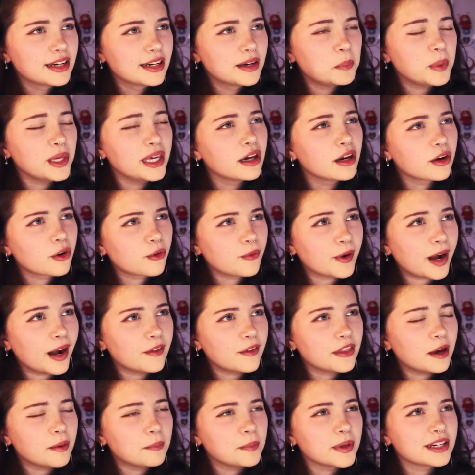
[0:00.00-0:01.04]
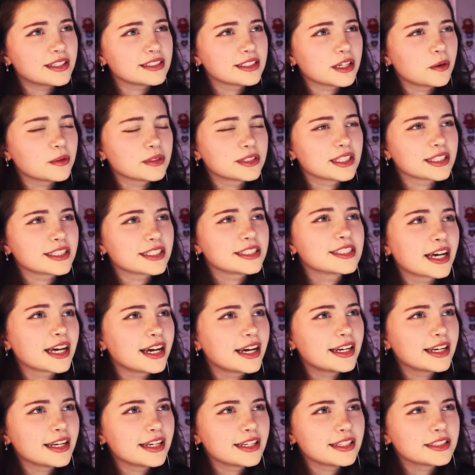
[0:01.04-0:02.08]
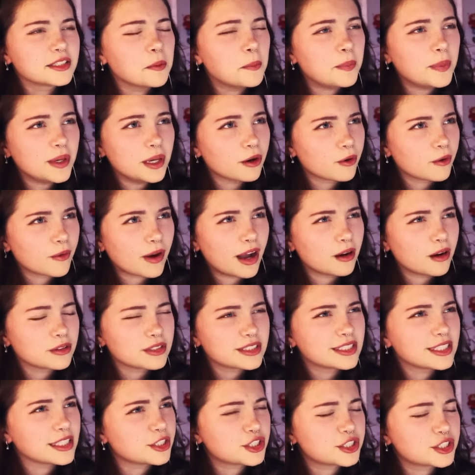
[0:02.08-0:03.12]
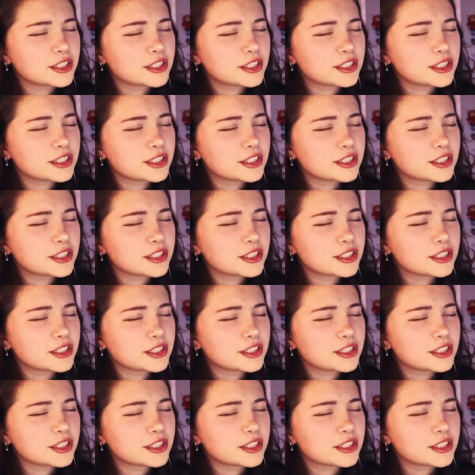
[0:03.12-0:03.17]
being around them because I was excited to be around such